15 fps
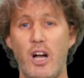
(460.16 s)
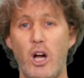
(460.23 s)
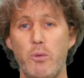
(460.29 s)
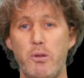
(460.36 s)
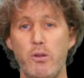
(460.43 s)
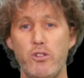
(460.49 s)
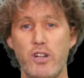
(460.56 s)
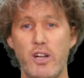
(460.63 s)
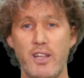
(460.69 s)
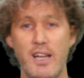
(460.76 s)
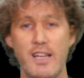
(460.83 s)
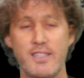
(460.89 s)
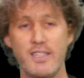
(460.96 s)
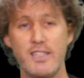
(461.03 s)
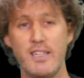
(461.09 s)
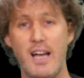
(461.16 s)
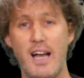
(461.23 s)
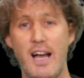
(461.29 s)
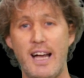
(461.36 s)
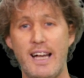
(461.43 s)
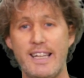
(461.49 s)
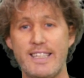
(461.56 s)
enjoy the lesson
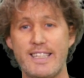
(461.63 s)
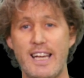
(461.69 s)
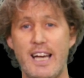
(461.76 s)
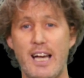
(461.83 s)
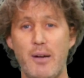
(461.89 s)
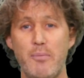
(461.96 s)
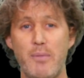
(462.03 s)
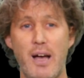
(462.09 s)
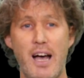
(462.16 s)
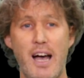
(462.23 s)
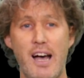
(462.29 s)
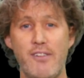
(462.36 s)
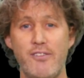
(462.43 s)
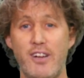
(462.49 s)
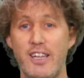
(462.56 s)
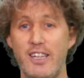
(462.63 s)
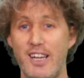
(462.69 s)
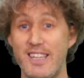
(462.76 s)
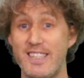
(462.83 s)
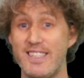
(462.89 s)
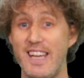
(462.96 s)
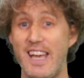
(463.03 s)
and have a
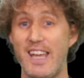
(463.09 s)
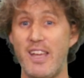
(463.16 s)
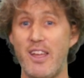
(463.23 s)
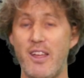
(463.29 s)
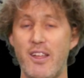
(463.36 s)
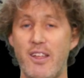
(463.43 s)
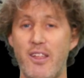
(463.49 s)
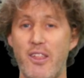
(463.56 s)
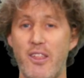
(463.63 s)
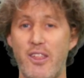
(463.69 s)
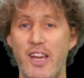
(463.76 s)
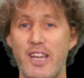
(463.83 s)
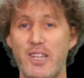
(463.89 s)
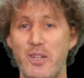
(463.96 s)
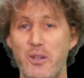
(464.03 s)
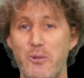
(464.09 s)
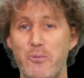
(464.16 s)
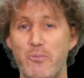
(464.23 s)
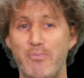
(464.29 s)
nice day. Thank you.